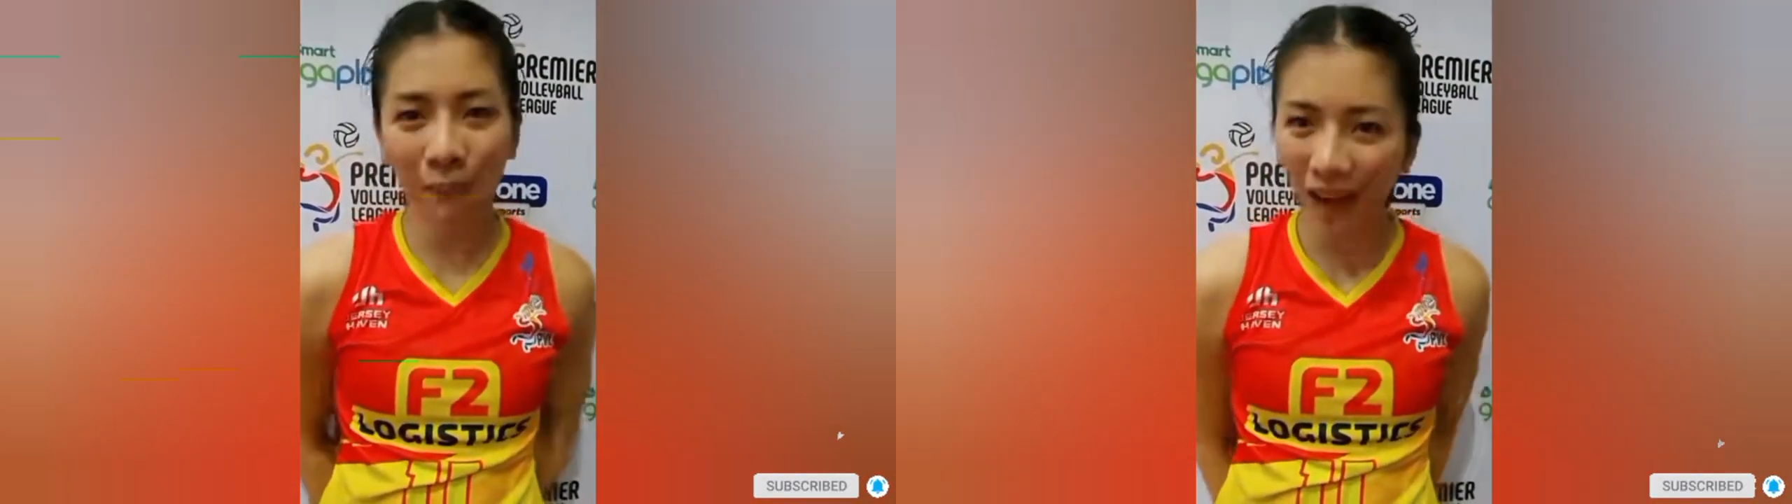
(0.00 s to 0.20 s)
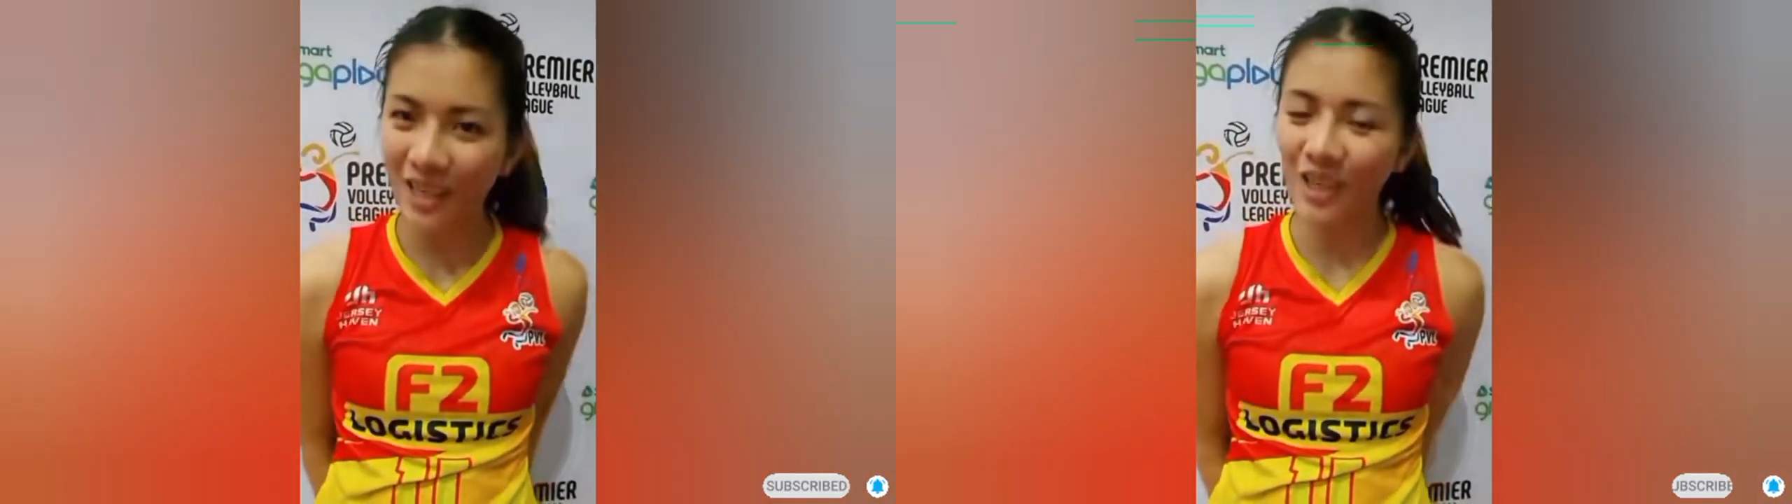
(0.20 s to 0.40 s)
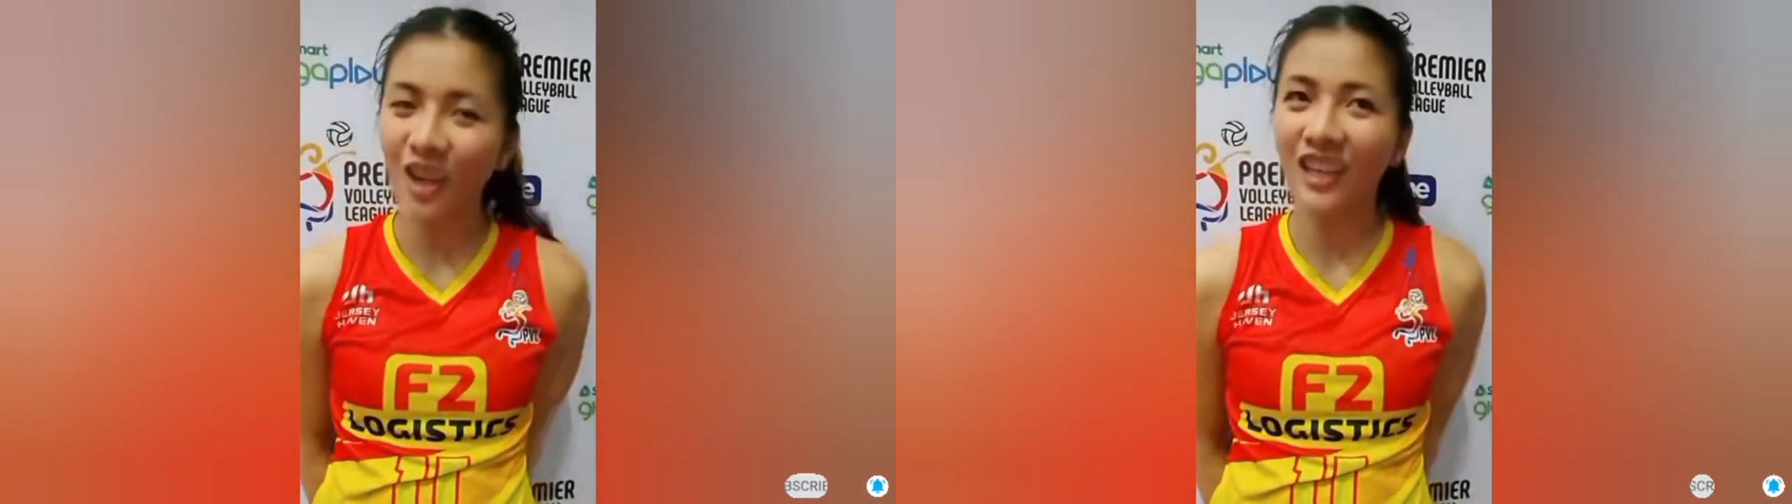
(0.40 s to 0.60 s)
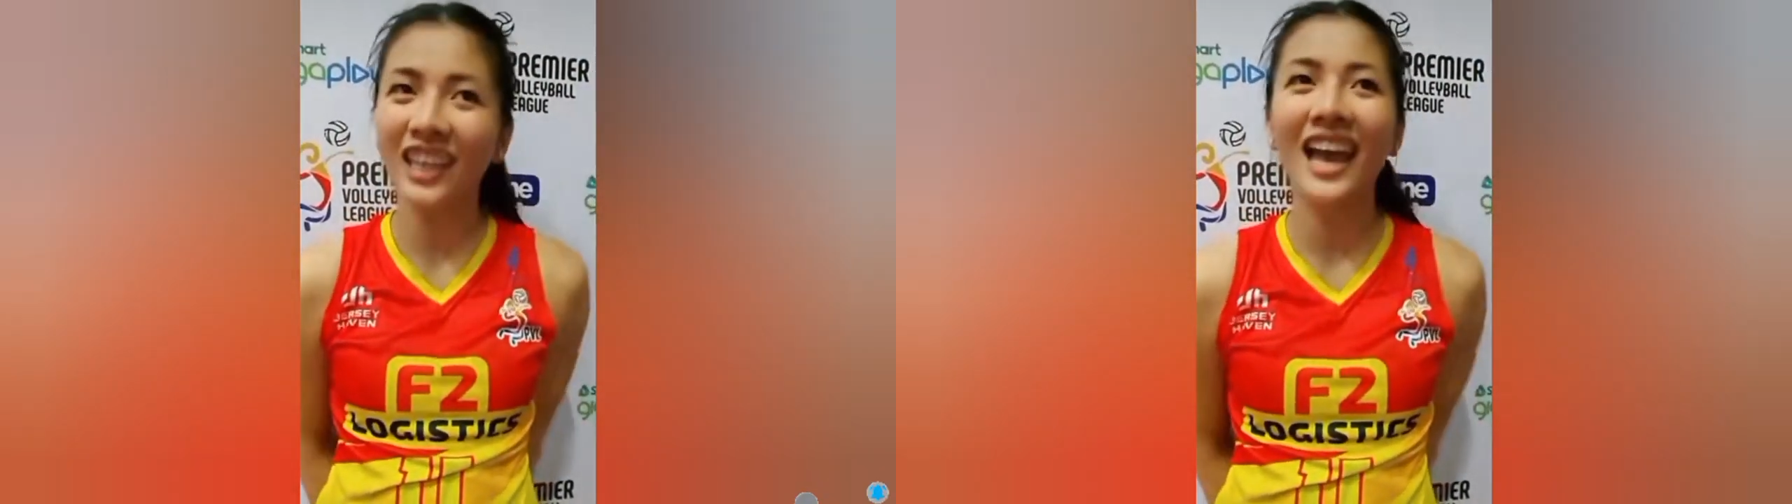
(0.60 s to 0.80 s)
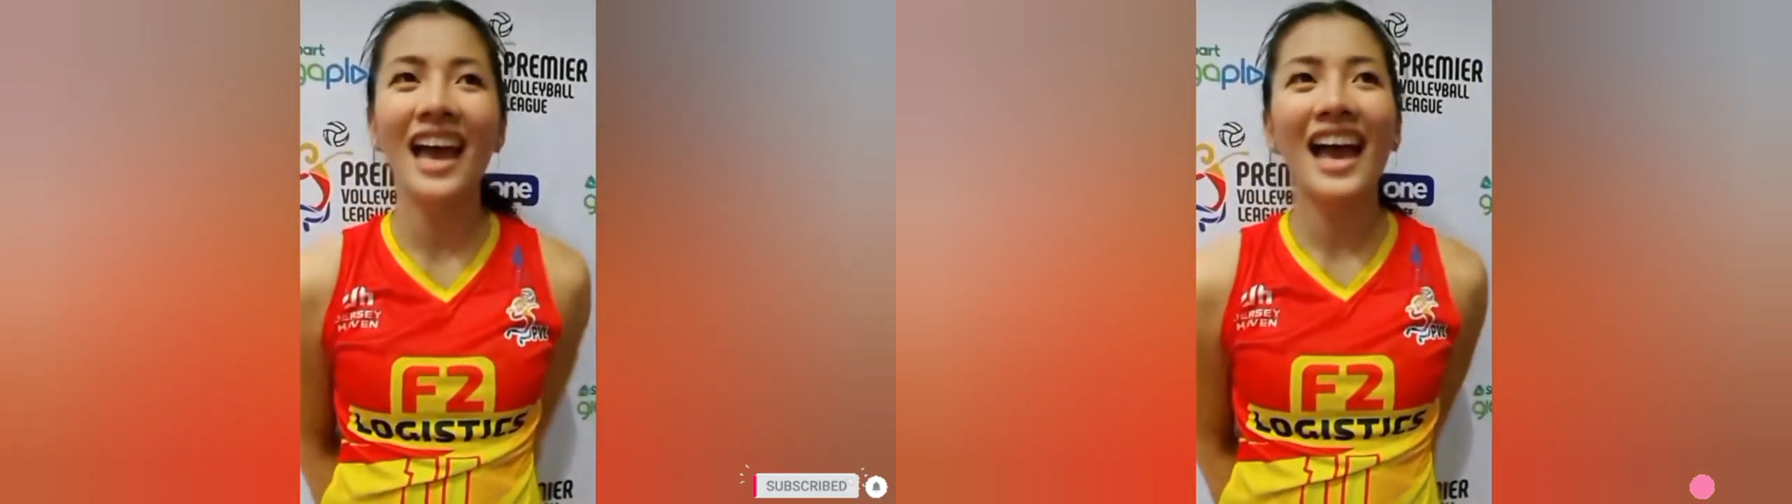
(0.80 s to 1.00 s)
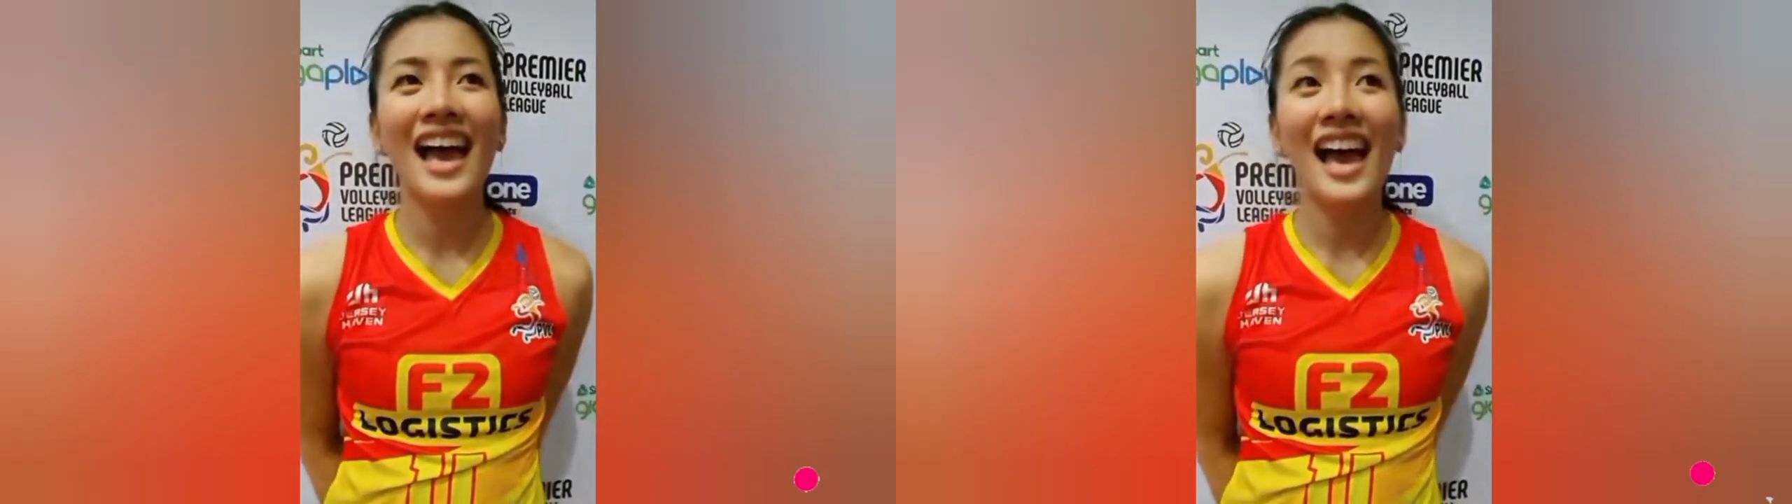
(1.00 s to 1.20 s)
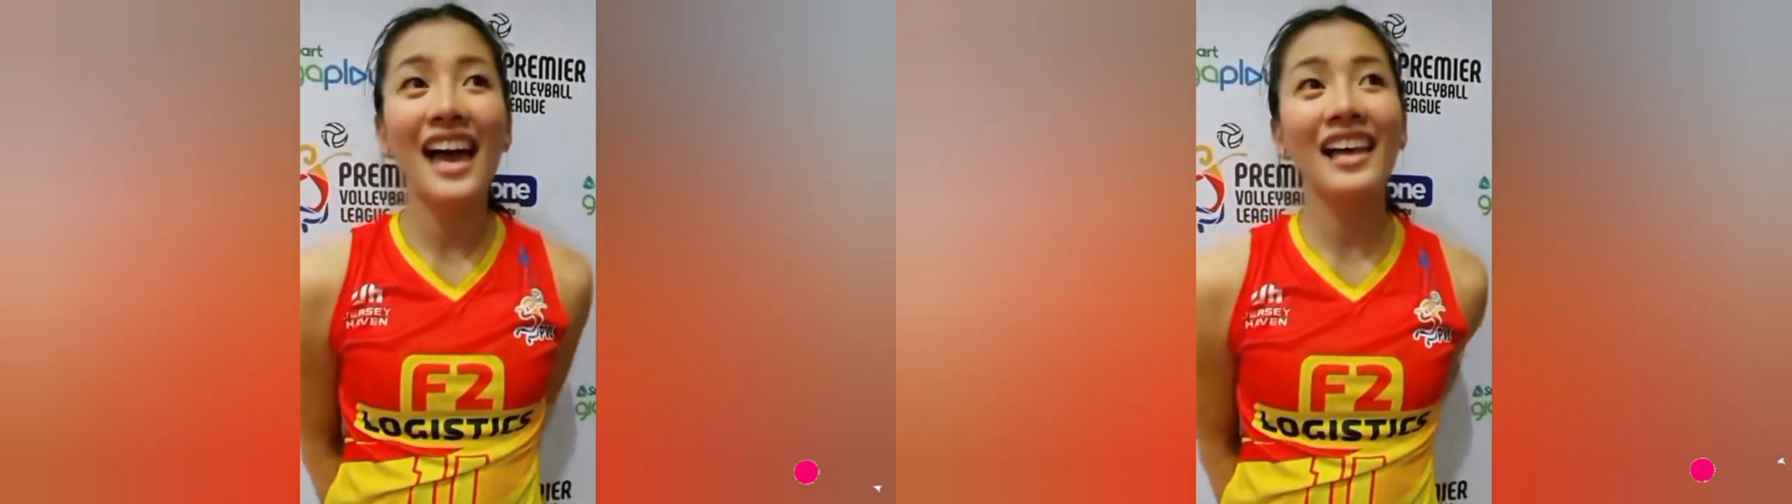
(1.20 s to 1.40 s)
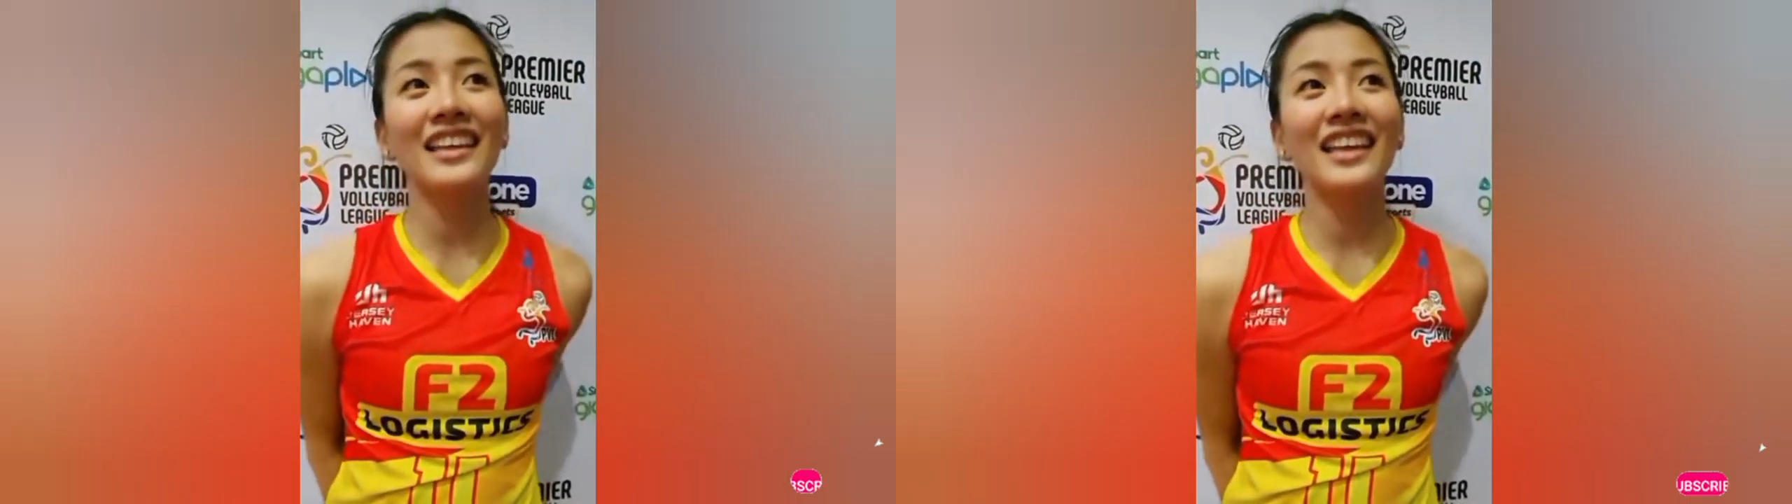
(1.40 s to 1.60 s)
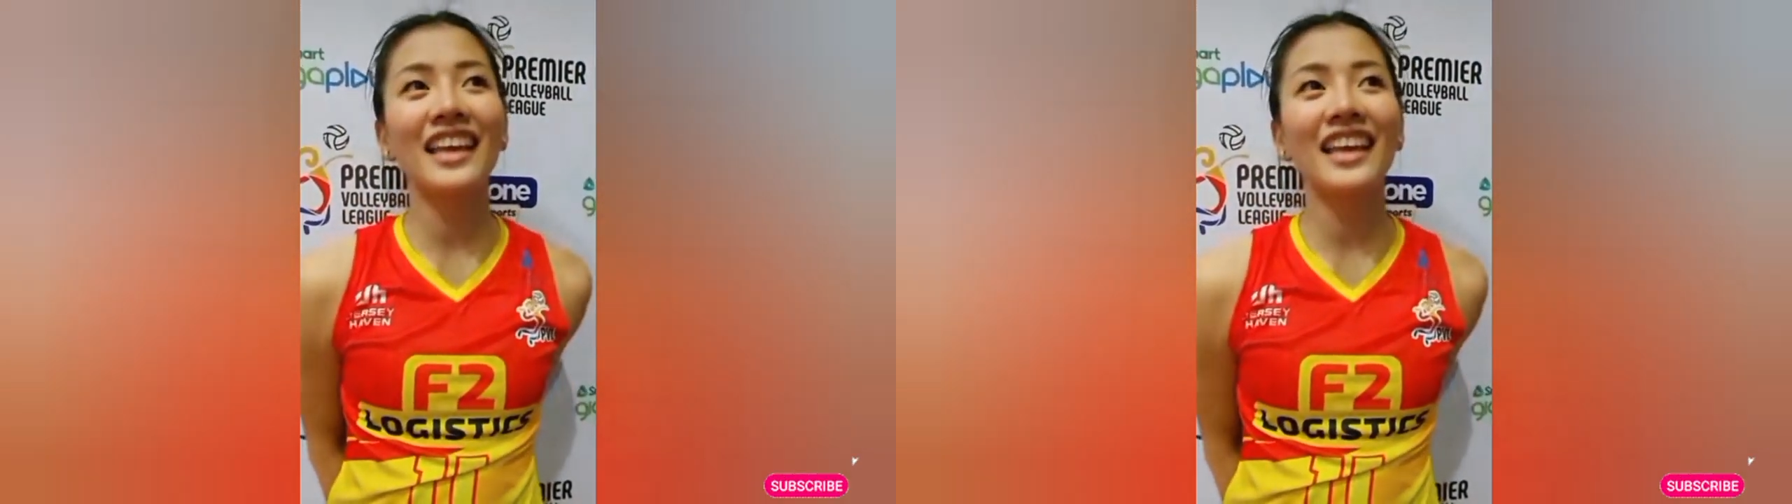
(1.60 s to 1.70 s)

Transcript: which include biography,